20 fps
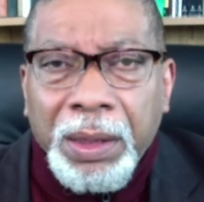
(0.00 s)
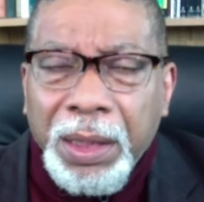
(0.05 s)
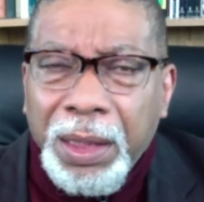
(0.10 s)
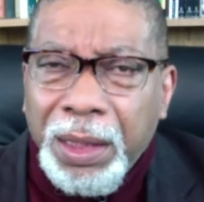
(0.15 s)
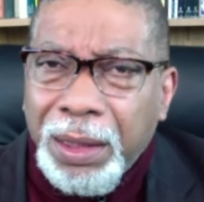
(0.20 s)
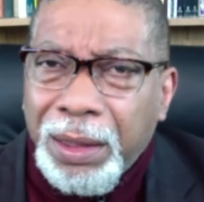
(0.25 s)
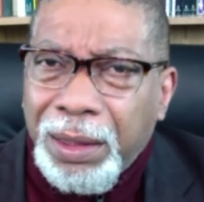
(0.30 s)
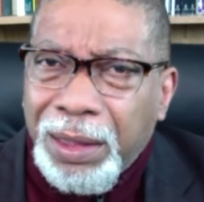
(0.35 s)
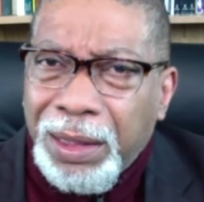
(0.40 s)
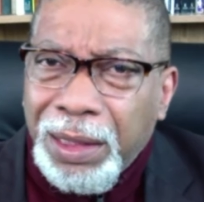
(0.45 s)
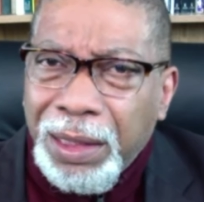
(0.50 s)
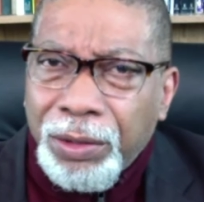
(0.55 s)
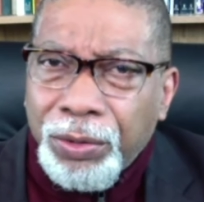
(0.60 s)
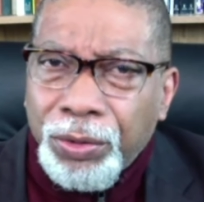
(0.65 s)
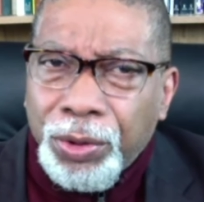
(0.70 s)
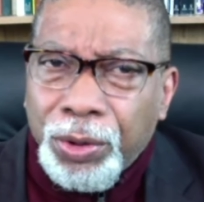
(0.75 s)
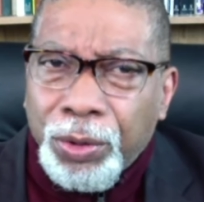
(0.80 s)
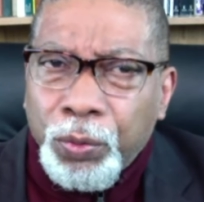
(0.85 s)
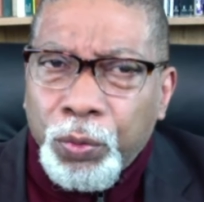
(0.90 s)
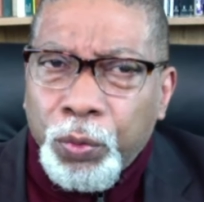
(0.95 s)
it
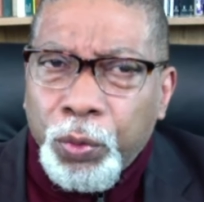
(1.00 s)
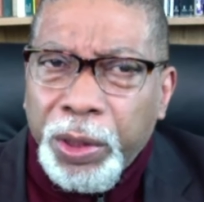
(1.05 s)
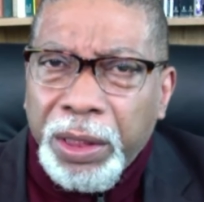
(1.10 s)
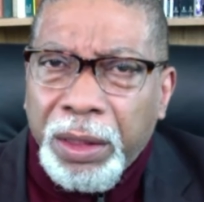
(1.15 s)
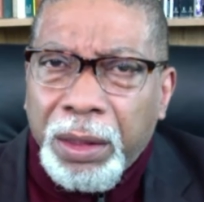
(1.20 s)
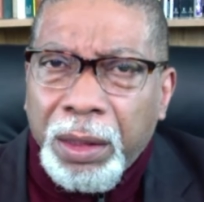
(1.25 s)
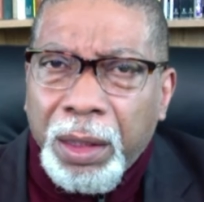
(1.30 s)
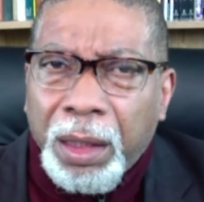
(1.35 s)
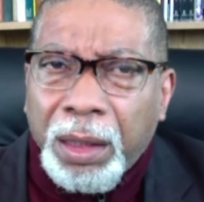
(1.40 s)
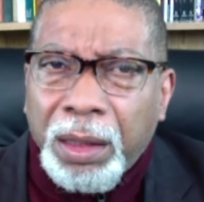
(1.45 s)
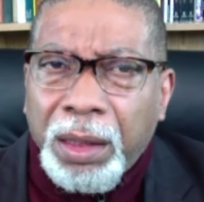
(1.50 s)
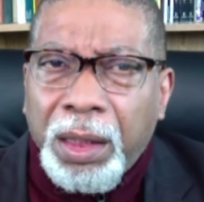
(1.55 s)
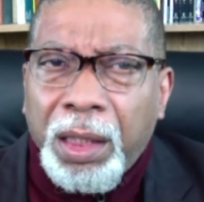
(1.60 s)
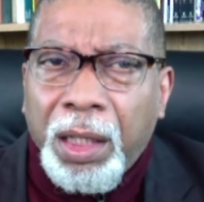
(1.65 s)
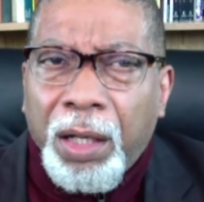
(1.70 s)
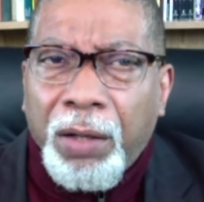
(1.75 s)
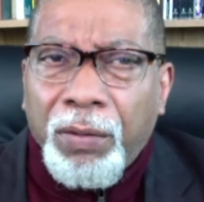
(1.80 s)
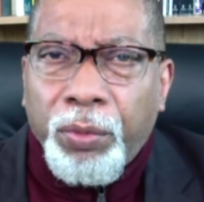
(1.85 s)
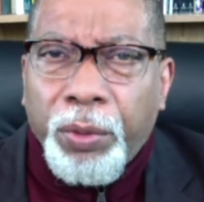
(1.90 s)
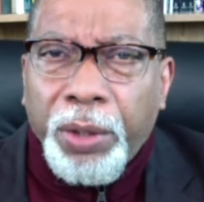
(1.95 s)
deals with a
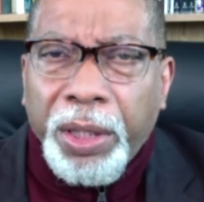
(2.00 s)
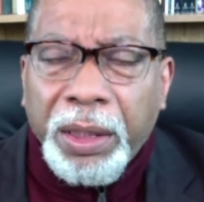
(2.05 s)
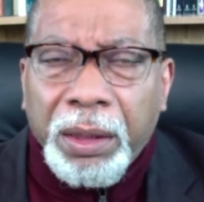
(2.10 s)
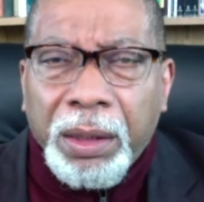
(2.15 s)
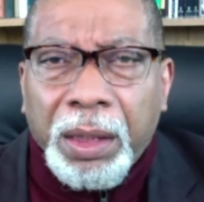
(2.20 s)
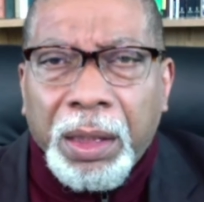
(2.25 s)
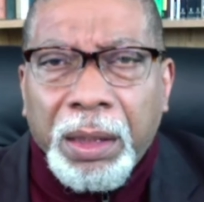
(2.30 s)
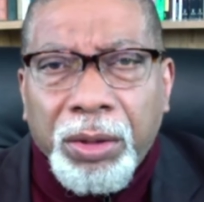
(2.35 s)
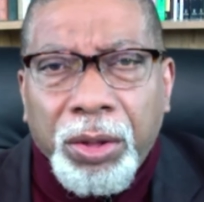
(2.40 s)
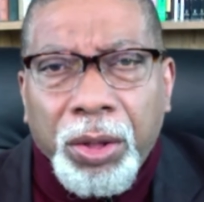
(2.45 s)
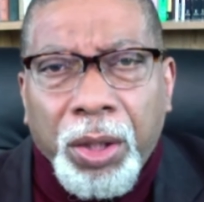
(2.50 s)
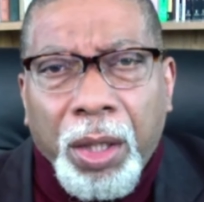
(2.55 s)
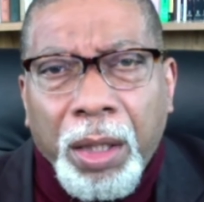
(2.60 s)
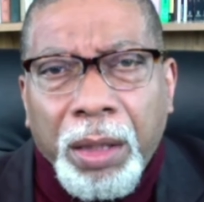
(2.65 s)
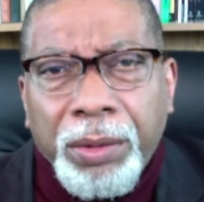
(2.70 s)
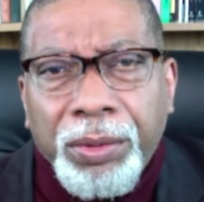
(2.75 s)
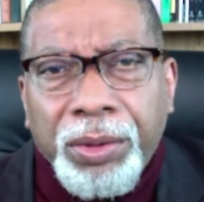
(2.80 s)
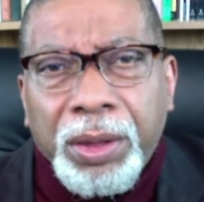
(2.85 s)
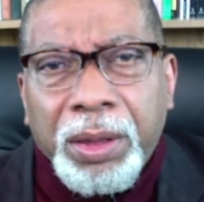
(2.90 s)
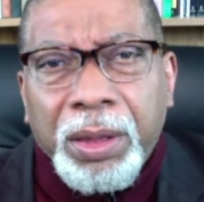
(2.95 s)
covering that
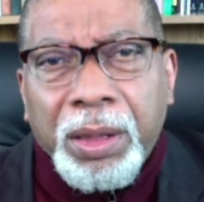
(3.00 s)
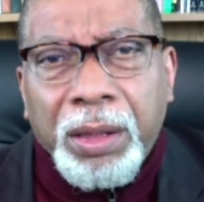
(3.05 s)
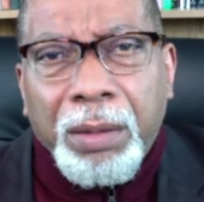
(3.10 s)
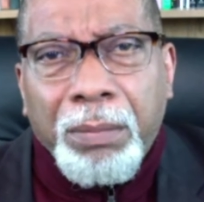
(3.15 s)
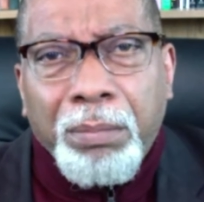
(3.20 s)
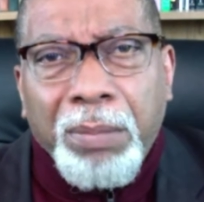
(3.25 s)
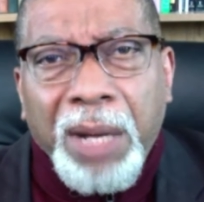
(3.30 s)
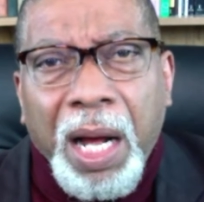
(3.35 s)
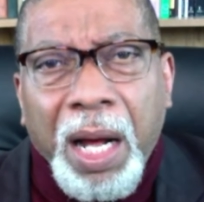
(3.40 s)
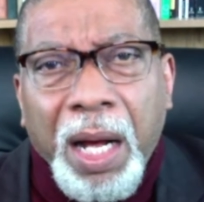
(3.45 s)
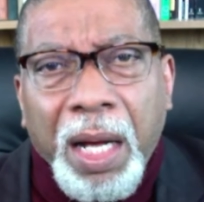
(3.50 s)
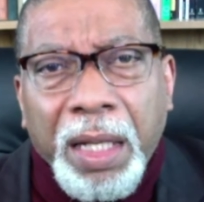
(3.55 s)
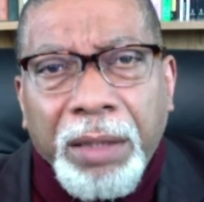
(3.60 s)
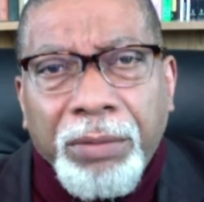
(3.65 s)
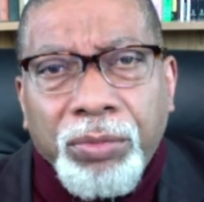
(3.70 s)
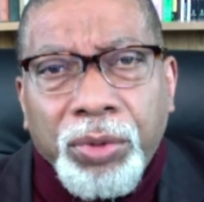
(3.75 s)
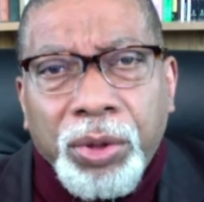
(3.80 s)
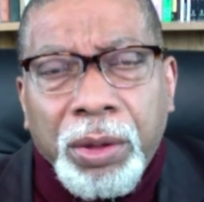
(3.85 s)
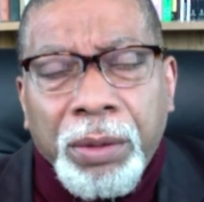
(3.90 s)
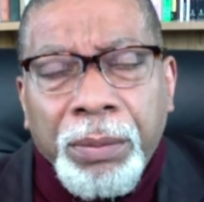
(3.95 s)
guards the
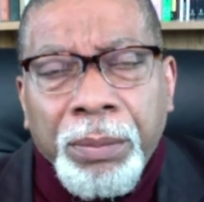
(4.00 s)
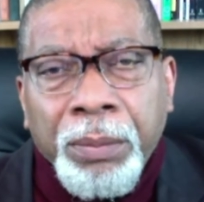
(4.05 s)
mind